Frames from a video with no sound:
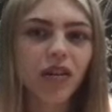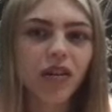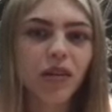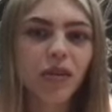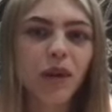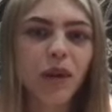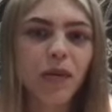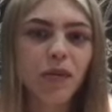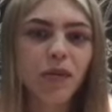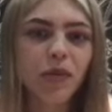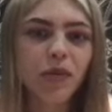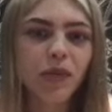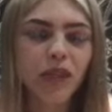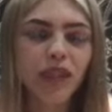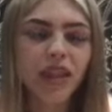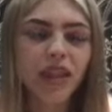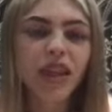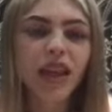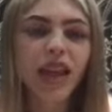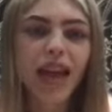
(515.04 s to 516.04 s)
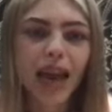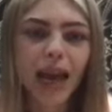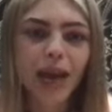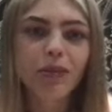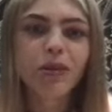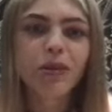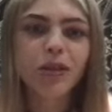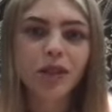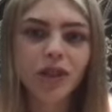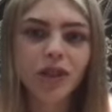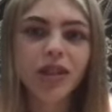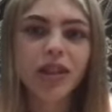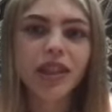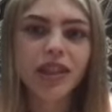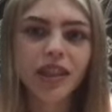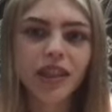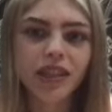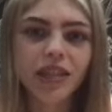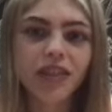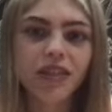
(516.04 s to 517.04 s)
remember being like absolutely
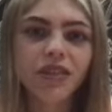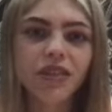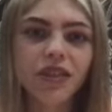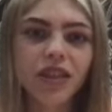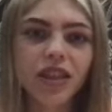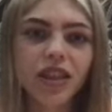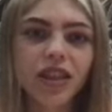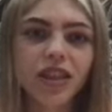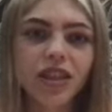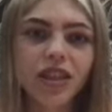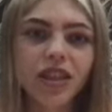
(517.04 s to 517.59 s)
terrified.